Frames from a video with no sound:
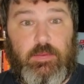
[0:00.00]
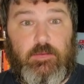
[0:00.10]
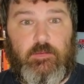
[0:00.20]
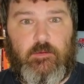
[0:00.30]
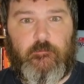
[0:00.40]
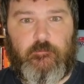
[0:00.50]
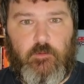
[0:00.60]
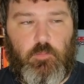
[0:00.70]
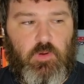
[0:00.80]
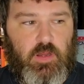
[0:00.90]
in there
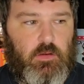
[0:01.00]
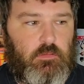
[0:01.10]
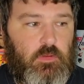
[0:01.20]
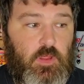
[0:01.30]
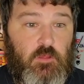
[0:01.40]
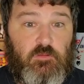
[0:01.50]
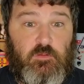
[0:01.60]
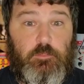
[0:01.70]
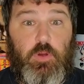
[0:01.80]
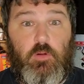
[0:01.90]
somewhere,
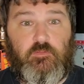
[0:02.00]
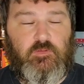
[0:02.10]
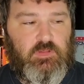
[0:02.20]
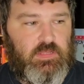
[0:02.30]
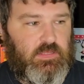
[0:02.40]
supposedly.